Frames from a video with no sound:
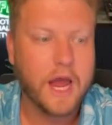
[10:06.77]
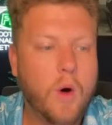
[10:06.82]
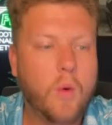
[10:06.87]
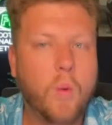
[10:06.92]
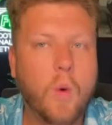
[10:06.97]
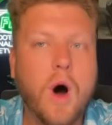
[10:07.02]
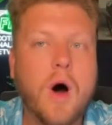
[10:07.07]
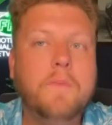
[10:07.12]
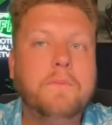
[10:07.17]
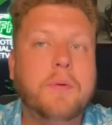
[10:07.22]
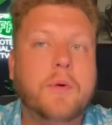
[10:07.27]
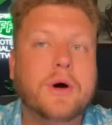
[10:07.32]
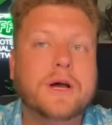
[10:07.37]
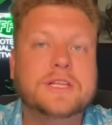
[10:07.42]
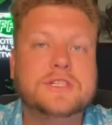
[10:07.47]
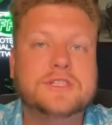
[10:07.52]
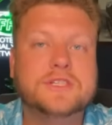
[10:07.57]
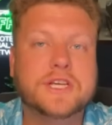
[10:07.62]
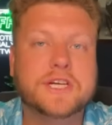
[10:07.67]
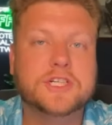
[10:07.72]

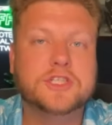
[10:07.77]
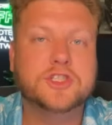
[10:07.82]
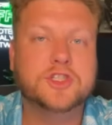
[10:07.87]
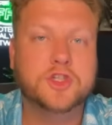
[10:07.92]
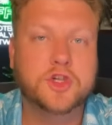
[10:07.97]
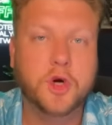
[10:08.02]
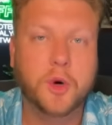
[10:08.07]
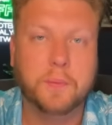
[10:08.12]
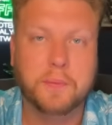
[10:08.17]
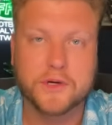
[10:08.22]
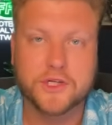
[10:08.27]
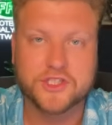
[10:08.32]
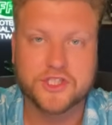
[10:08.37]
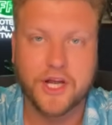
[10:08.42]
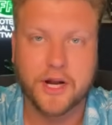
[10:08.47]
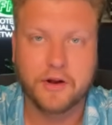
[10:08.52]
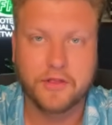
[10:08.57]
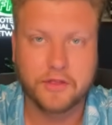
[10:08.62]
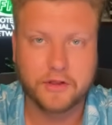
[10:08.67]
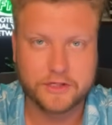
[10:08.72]

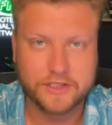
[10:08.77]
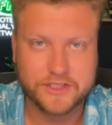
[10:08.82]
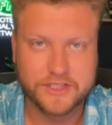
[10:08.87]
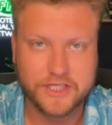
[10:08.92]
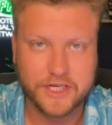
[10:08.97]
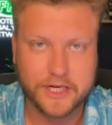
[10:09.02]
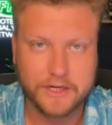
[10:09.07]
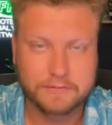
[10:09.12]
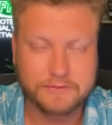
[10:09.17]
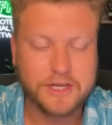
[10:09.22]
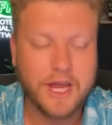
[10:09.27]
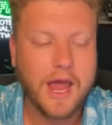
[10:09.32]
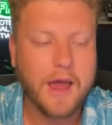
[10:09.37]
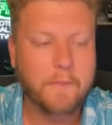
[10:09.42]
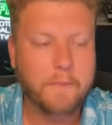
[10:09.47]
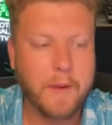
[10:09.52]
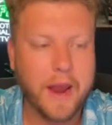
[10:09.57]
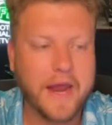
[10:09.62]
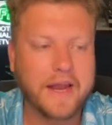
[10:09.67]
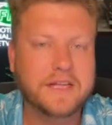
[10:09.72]
1.62% of these teams
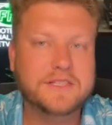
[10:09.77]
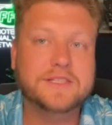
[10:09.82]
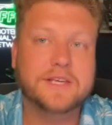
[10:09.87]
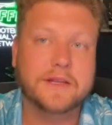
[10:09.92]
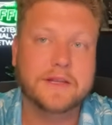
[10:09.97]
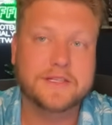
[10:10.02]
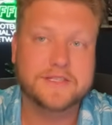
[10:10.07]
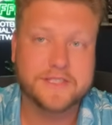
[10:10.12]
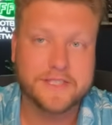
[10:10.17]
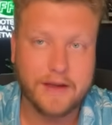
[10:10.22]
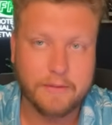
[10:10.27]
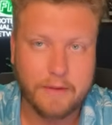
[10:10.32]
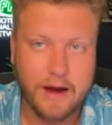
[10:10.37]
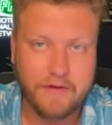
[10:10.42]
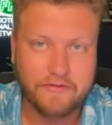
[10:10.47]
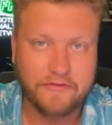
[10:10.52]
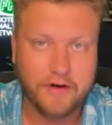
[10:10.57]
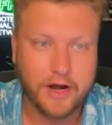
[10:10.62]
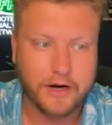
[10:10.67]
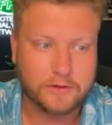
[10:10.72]
made it to the
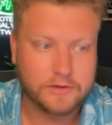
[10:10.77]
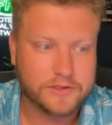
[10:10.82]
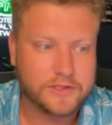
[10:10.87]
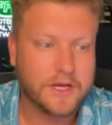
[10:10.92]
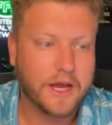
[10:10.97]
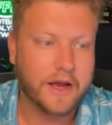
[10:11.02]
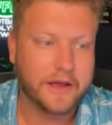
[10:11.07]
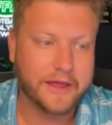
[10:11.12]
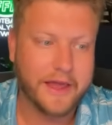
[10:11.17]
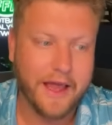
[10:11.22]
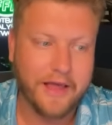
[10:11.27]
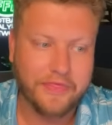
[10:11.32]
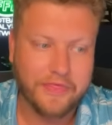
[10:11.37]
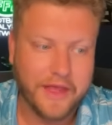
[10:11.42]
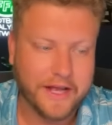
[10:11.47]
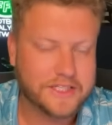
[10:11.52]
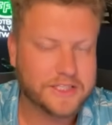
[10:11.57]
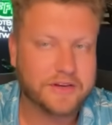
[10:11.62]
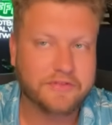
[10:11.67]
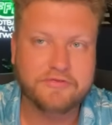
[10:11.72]
semifinals. Again,
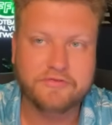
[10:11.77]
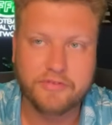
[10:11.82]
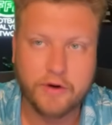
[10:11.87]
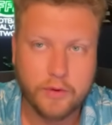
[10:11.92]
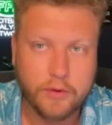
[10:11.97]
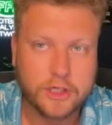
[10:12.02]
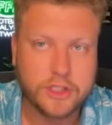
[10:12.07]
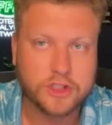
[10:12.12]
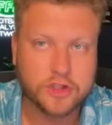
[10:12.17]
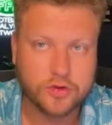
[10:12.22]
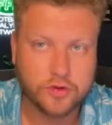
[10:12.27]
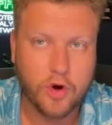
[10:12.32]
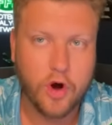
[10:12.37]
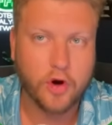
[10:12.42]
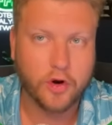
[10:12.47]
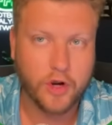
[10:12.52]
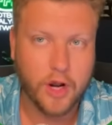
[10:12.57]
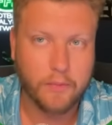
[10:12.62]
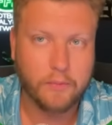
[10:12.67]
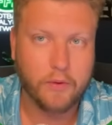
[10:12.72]
that's a very
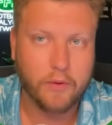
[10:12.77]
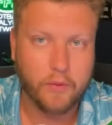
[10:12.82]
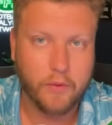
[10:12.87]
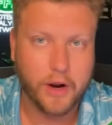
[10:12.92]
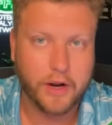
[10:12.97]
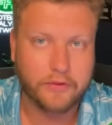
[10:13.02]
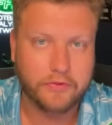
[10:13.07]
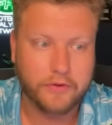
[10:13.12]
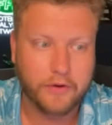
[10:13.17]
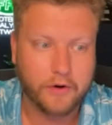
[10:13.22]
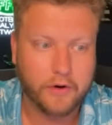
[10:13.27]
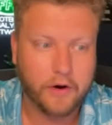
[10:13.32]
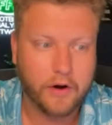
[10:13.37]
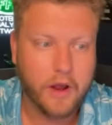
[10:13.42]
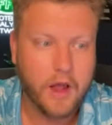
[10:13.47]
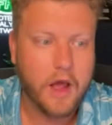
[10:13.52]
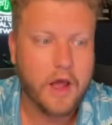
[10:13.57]
strong number right there.